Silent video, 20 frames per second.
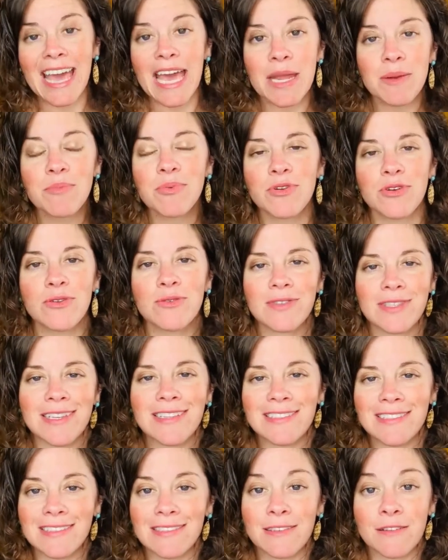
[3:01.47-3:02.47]
can produce
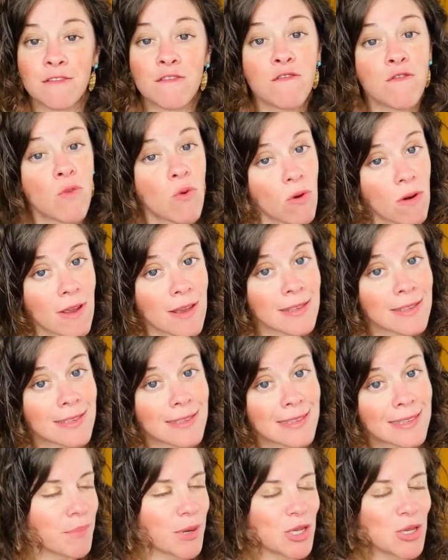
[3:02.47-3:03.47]
insulin for
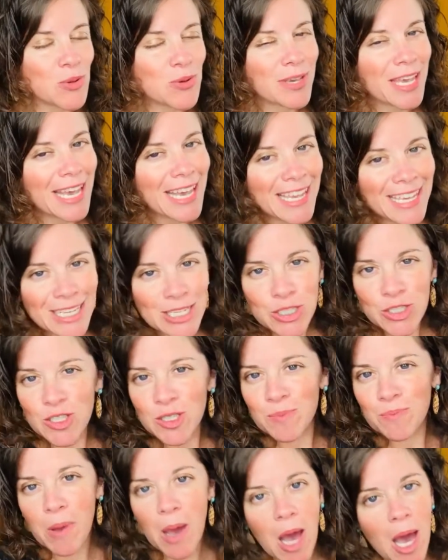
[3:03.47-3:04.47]
us. But you can't
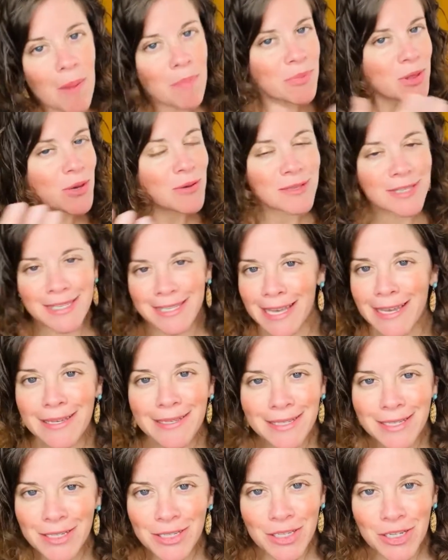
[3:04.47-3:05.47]
just pop those
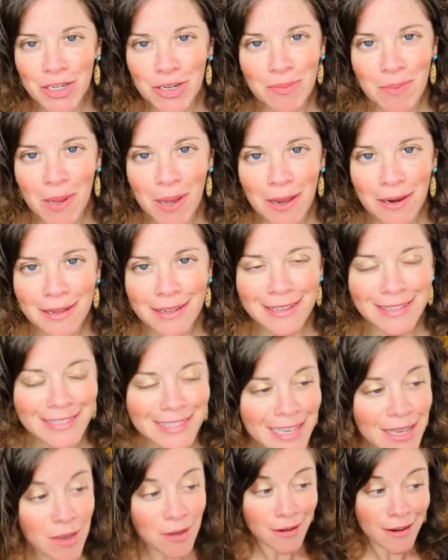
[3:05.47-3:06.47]
cells into your body and
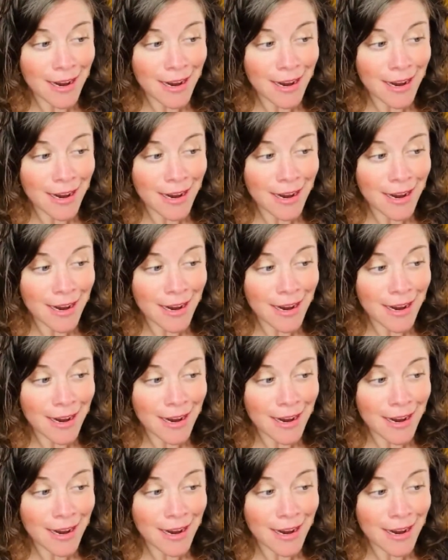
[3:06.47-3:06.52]
say, all